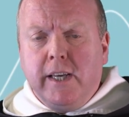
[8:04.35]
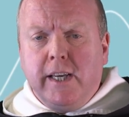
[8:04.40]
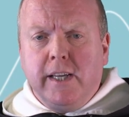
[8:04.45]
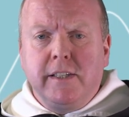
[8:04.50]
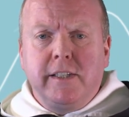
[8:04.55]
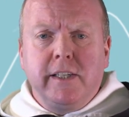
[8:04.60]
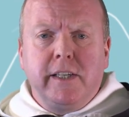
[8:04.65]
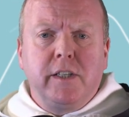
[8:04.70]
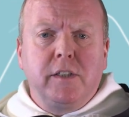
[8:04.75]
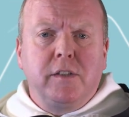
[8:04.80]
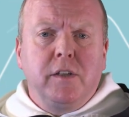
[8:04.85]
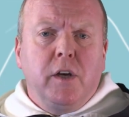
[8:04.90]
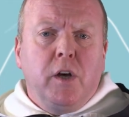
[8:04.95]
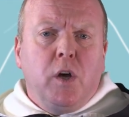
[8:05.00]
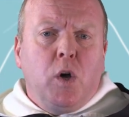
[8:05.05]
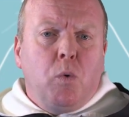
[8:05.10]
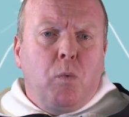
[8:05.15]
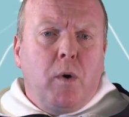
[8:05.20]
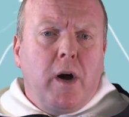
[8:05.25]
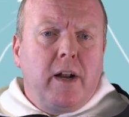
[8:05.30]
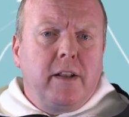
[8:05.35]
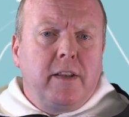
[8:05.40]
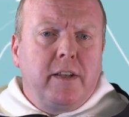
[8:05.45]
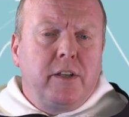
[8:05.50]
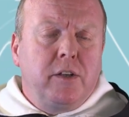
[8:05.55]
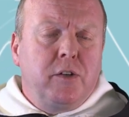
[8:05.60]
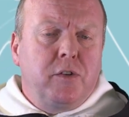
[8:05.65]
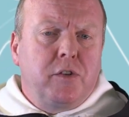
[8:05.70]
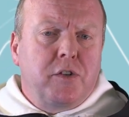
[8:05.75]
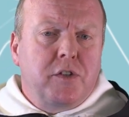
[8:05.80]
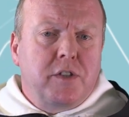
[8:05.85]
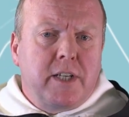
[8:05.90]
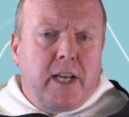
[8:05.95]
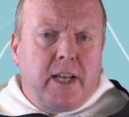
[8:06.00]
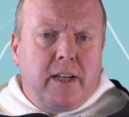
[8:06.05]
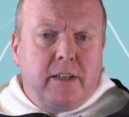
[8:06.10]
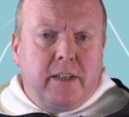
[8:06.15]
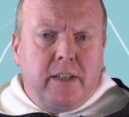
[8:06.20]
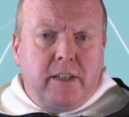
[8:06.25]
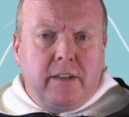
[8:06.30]
Indeed, where did the
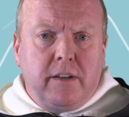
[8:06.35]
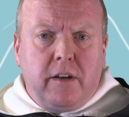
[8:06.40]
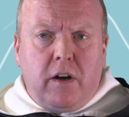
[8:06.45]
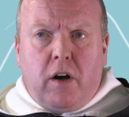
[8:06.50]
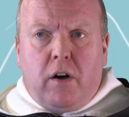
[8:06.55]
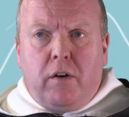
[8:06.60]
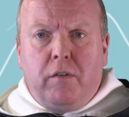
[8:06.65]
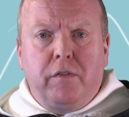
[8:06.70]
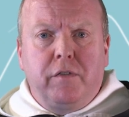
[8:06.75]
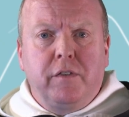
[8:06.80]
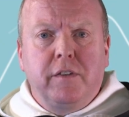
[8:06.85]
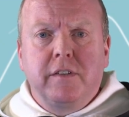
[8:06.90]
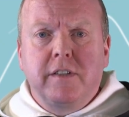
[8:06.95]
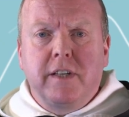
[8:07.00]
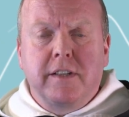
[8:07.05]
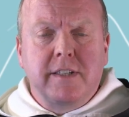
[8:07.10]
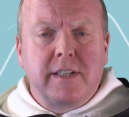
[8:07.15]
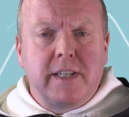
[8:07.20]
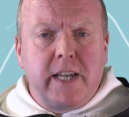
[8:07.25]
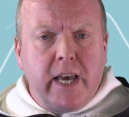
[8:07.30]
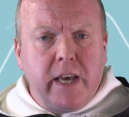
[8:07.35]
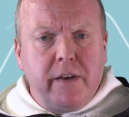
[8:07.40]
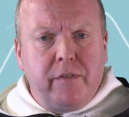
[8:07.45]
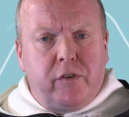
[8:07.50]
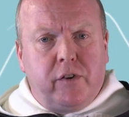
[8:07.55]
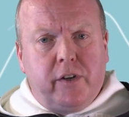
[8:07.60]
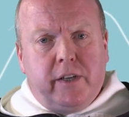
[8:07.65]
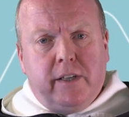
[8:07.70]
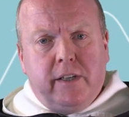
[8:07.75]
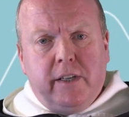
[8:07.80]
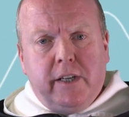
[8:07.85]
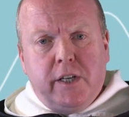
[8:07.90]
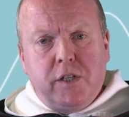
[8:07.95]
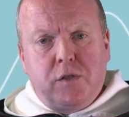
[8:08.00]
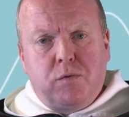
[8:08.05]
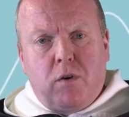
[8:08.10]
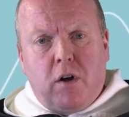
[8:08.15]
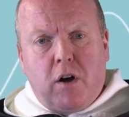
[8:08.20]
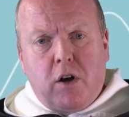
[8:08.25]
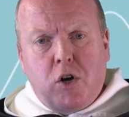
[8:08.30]
understanding of that slavery
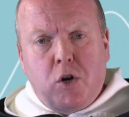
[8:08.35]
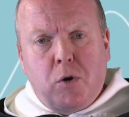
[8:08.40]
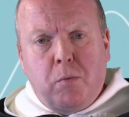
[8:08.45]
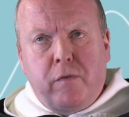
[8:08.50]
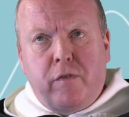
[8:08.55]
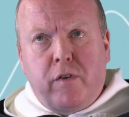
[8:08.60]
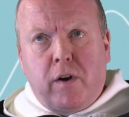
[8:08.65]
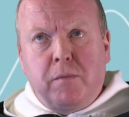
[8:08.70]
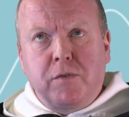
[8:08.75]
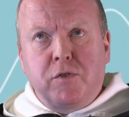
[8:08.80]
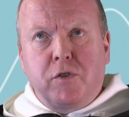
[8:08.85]
is wrong come from?